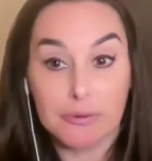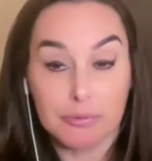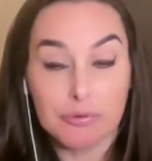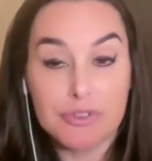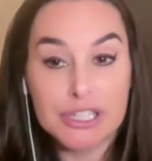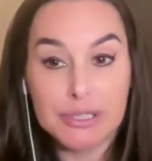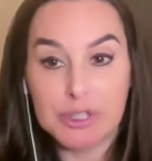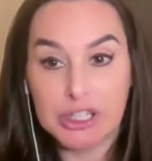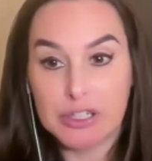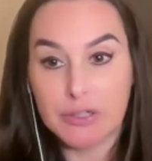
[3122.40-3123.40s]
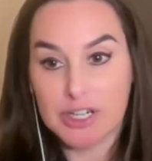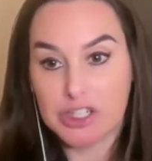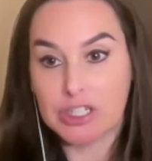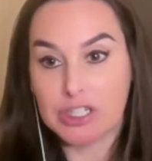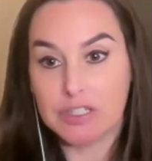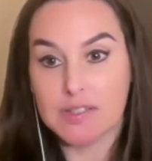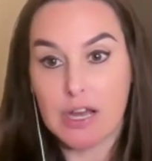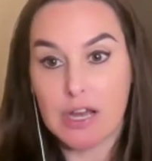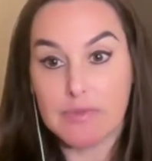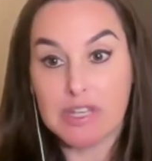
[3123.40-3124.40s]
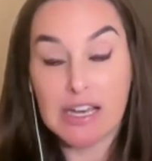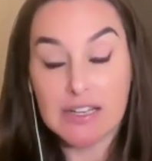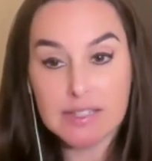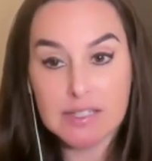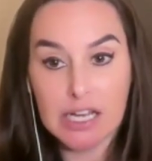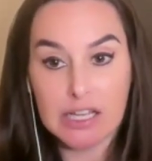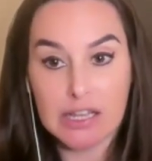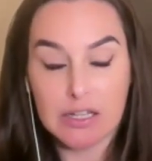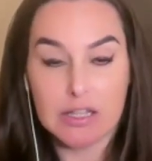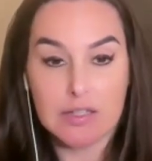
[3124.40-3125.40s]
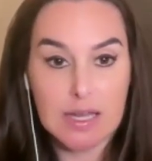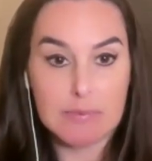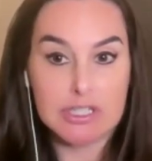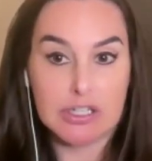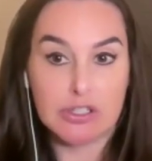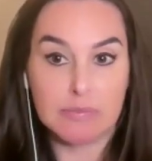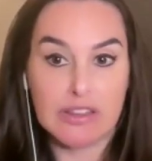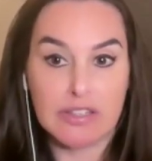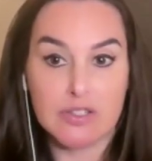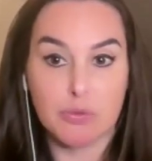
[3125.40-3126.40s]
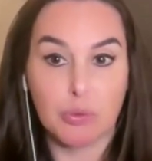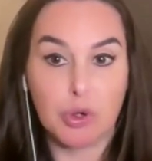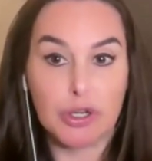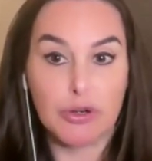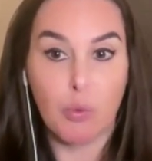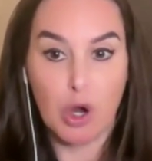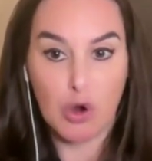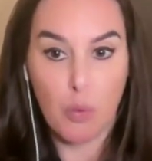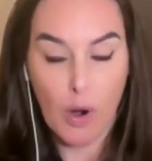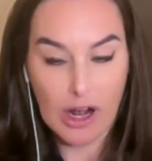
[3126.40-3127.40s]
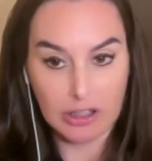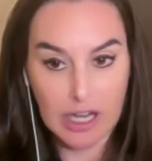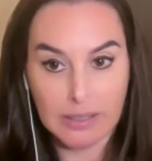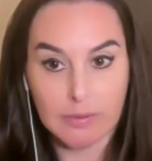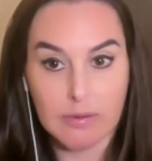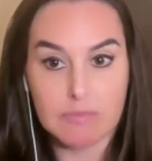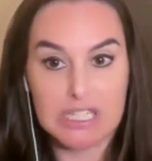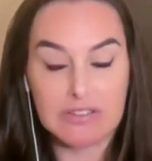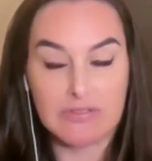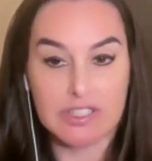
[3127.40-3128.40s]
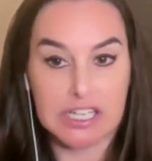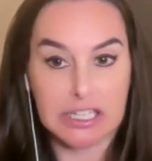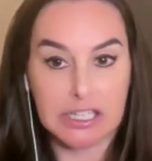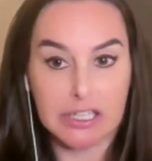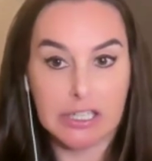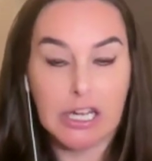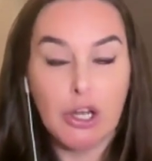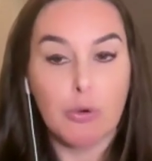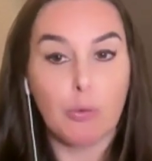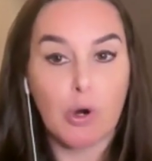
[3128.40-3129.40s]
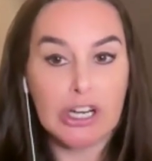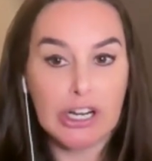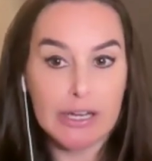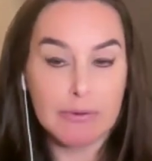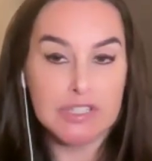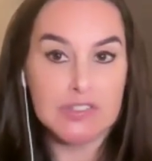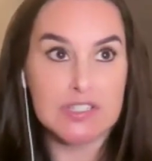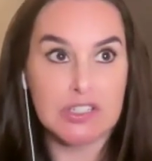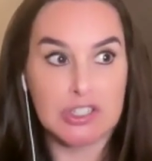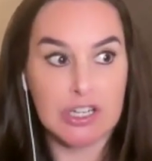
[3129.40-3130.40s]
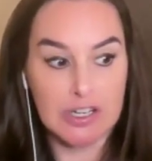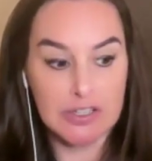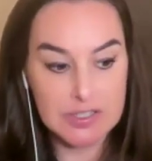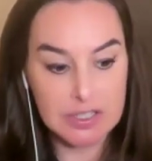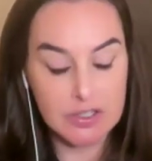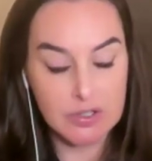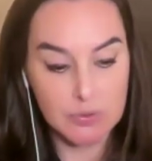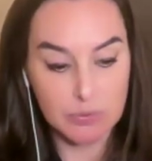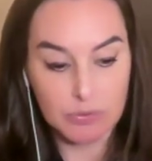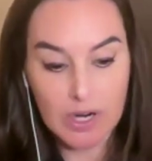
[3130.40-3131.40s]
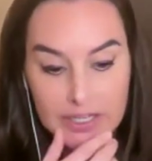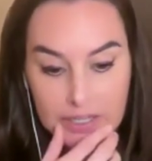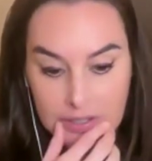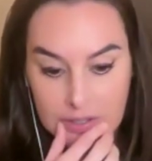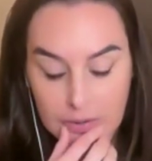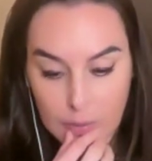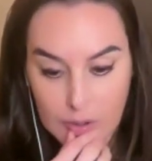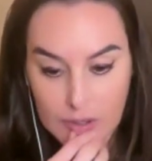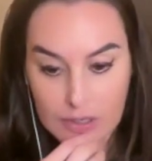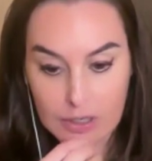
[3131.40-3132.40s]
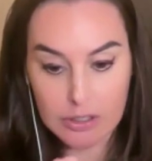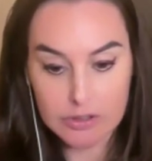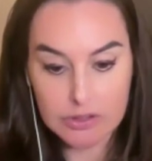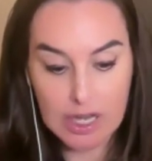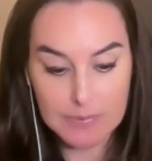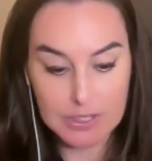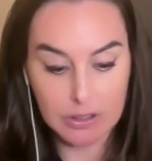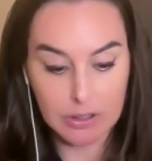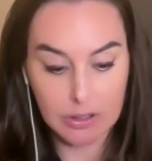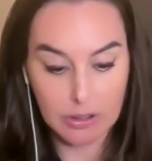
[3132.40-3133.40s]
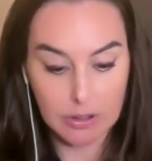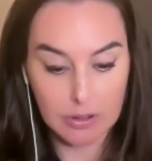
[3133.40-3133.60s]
Yeah, really, really good questions. Yes, I think these computational methods would work well on medieval data. What I would suggest is running your topic,